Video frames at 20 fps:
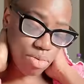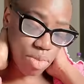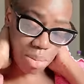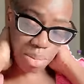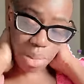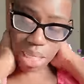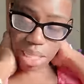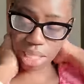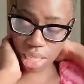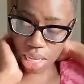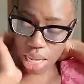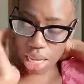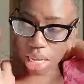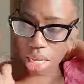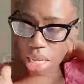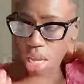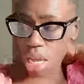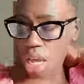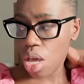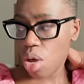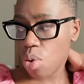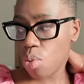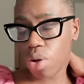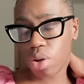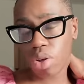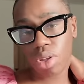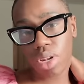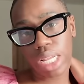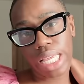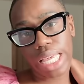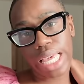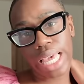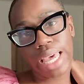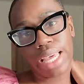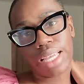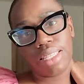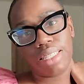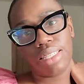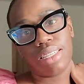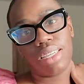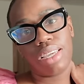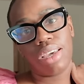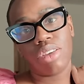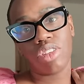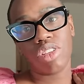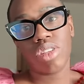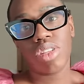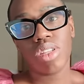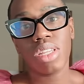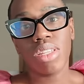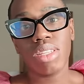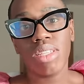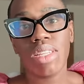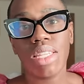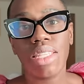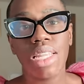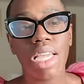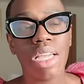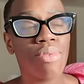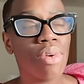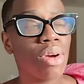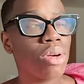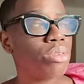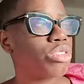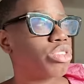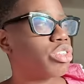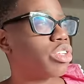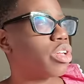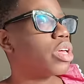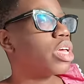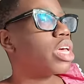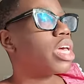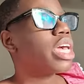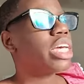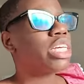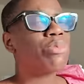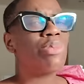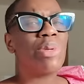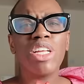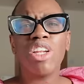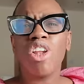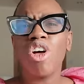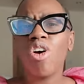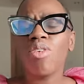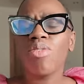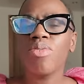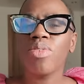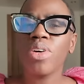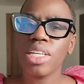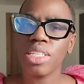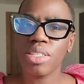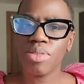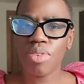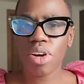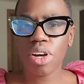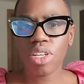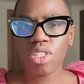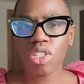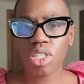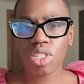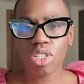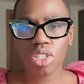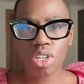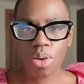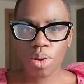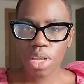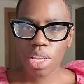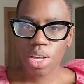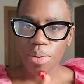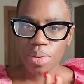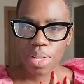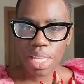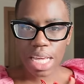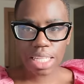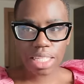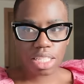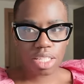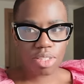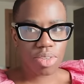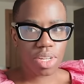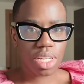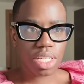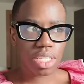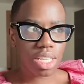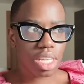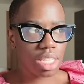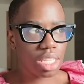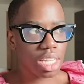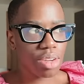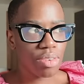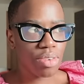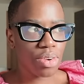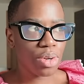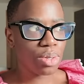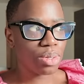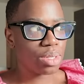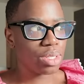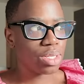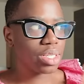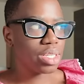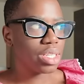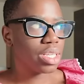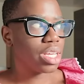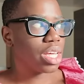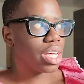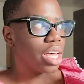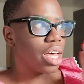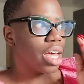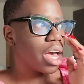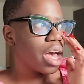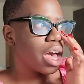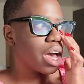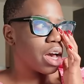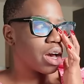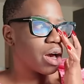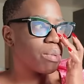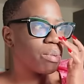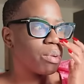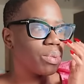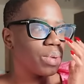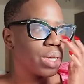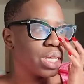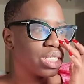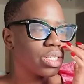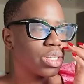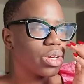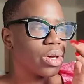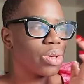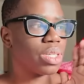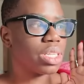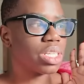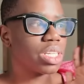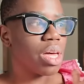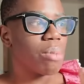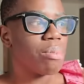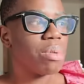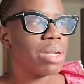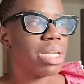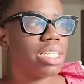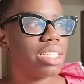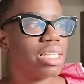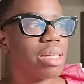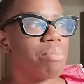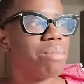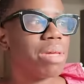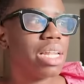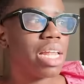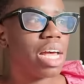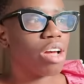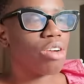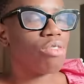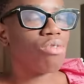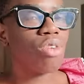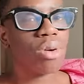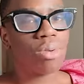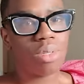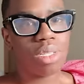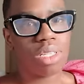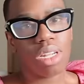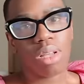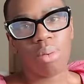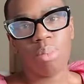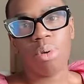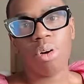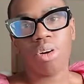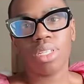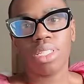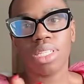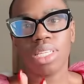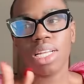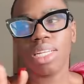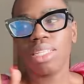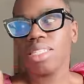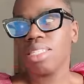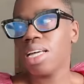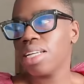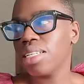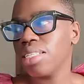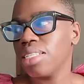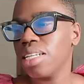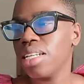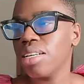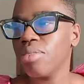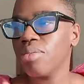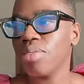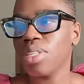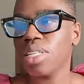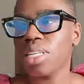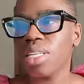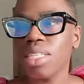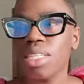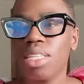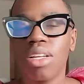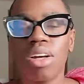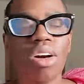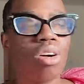Remy today. We're going to get a Sunday roast. You know, it's been a lot of firsts for Ajay. You know, he only had his first Sunday roast a couple of weeks ago. This company sent me like a roast in a box and I did it for their dinner